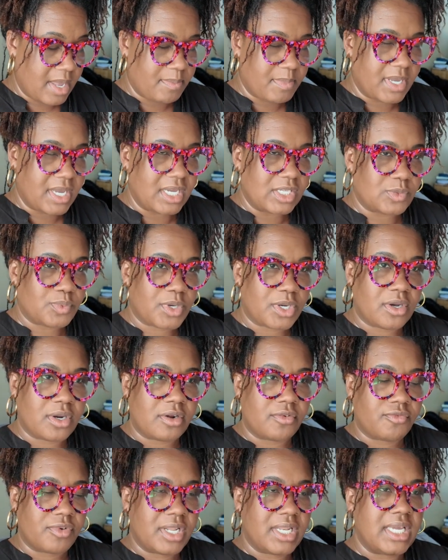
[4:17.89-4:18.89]
because we're going
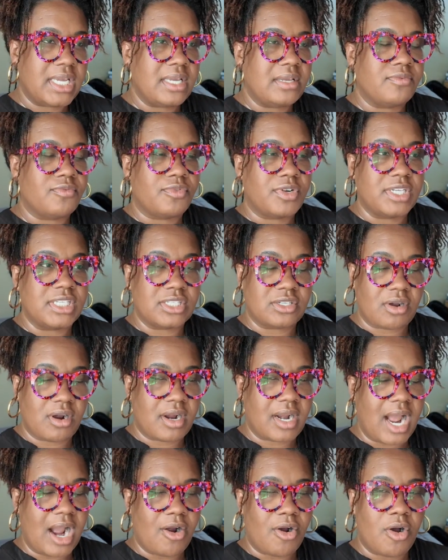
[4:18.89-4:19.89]
to really
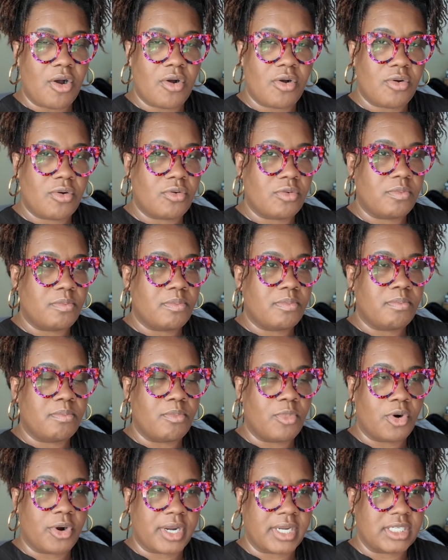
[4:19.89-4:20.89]
restart our whole
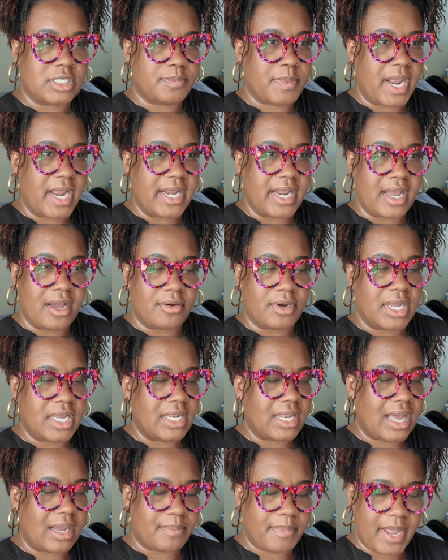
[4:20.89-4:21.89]
mortgage pay down,
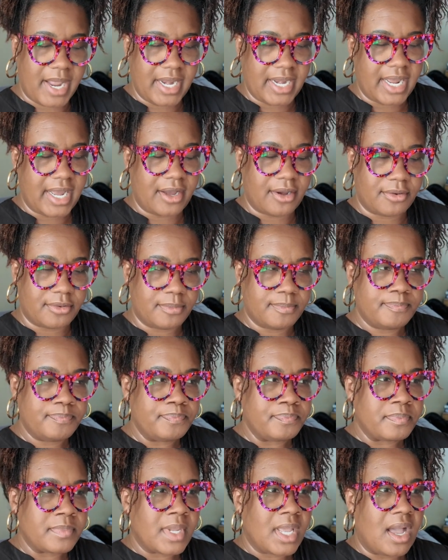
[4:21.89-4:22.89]
HELOC pay down.
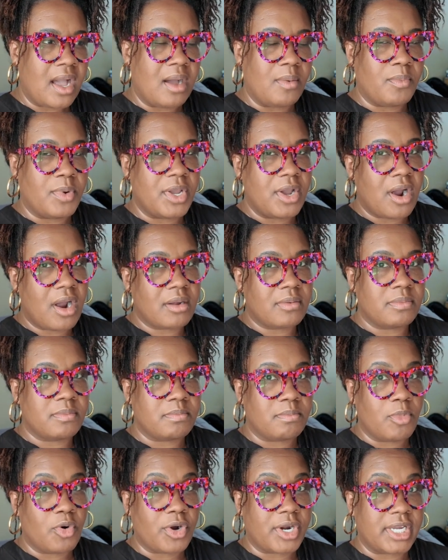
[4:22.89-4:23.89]
We are
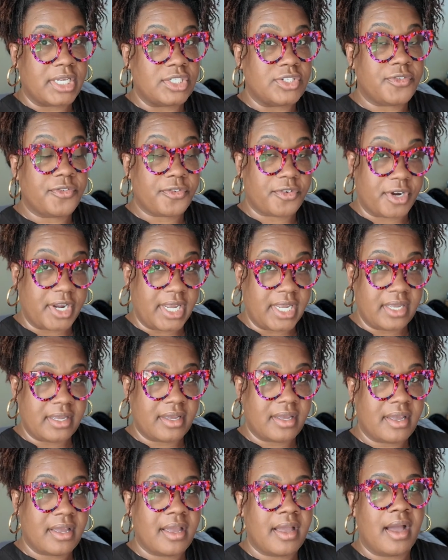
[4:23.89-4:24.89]
mortgage free.
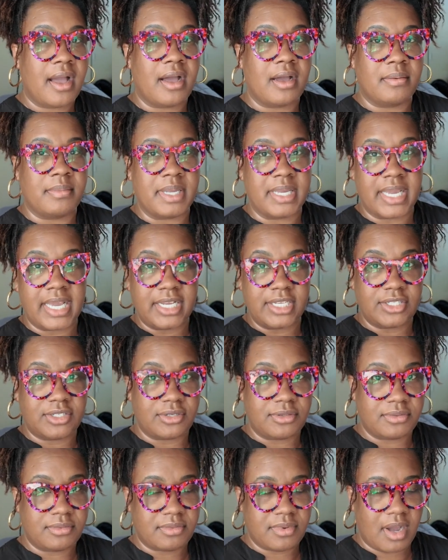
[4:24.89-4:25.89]
In case
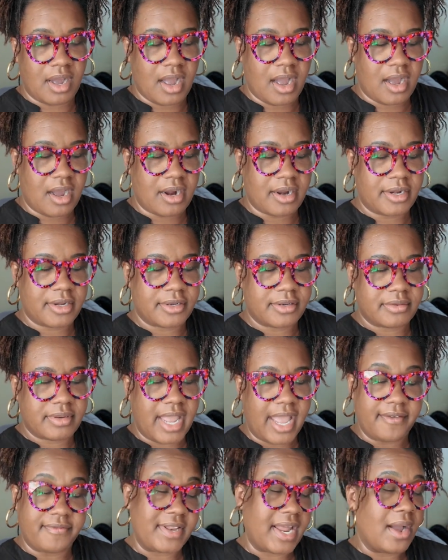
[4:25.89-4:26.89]
you
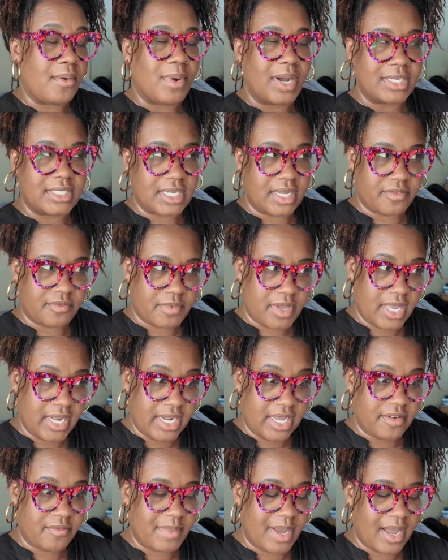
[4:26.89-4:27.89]
have not watched
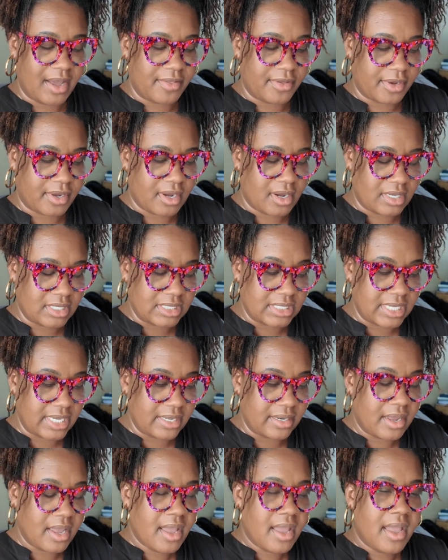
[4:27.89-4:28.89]
any of my other
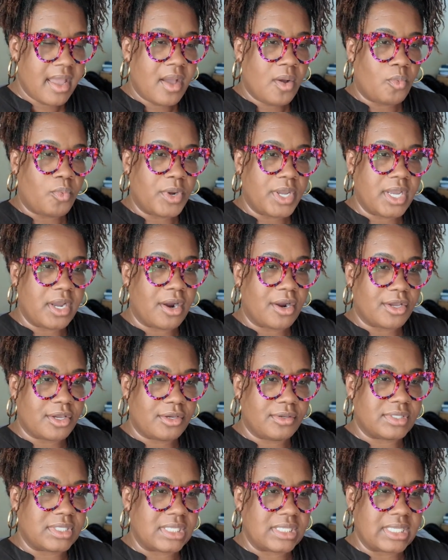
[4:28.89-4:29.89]
content, we are
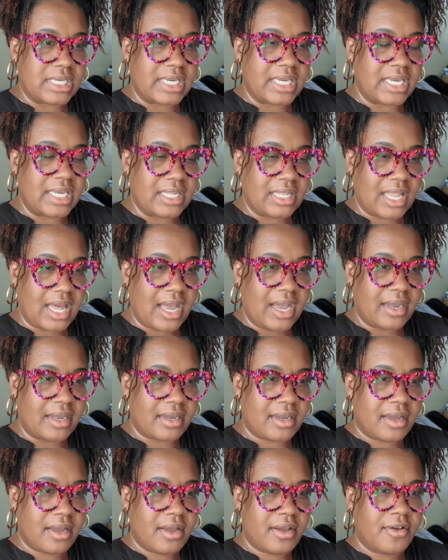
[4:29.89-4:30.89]
using the
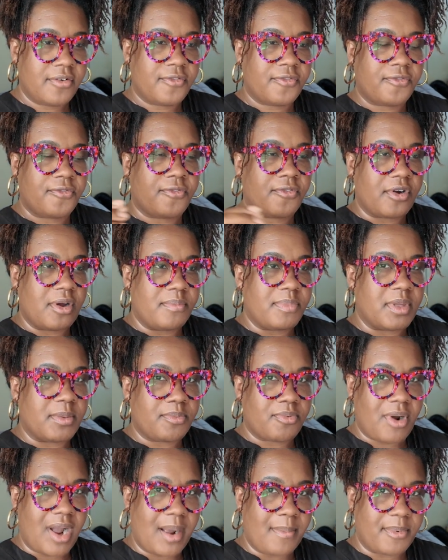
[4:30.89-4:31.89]
HELOC from the
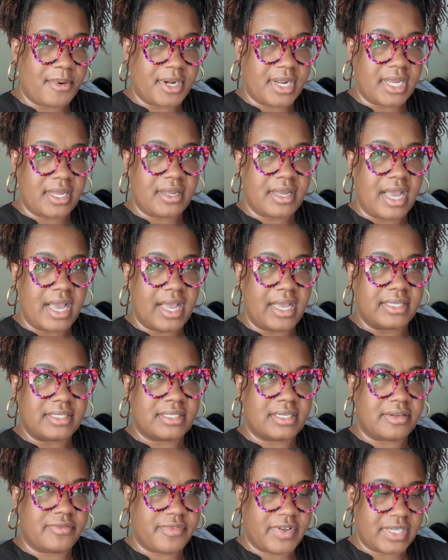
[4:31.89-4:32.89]
property
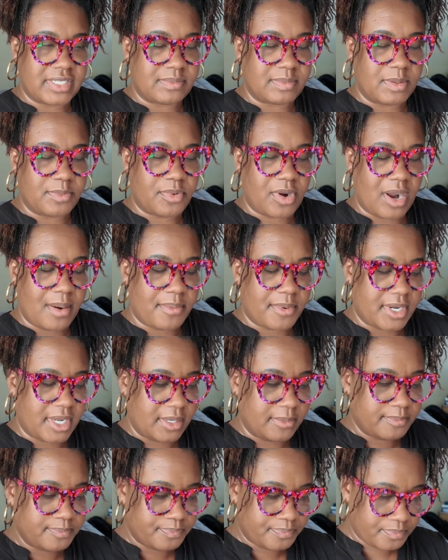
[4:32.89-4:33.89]
as an investment
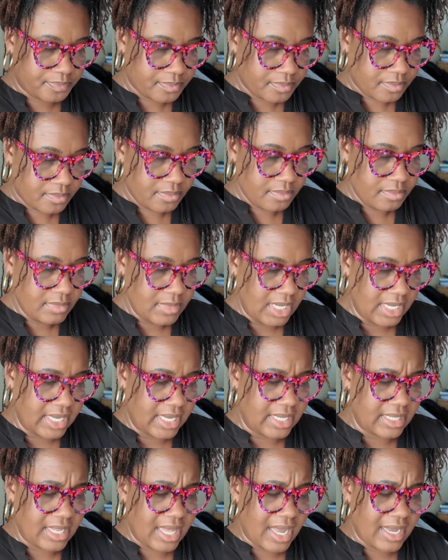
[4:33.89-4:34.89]
property
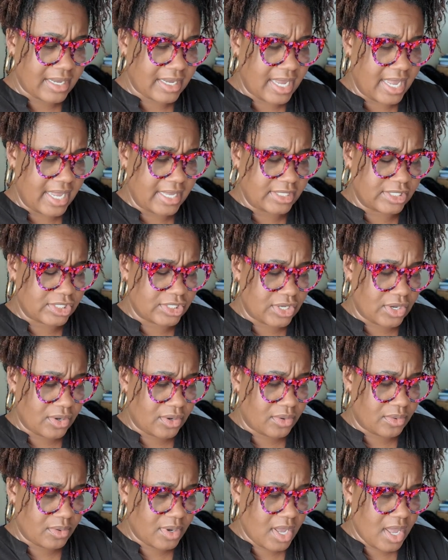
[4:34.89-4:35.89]
HELOC. And
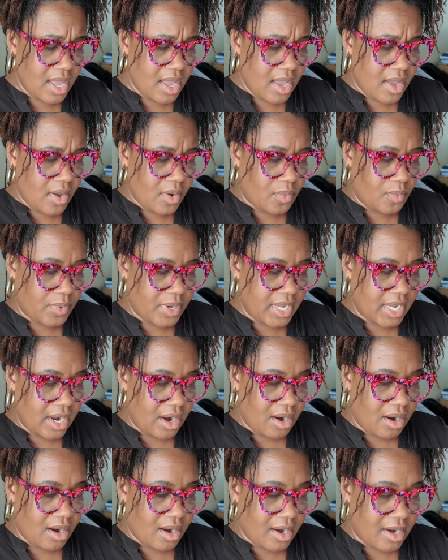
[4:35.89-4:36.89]
so we
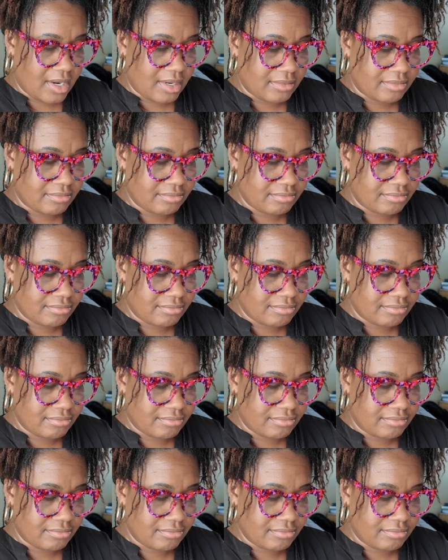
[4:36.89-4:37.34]
are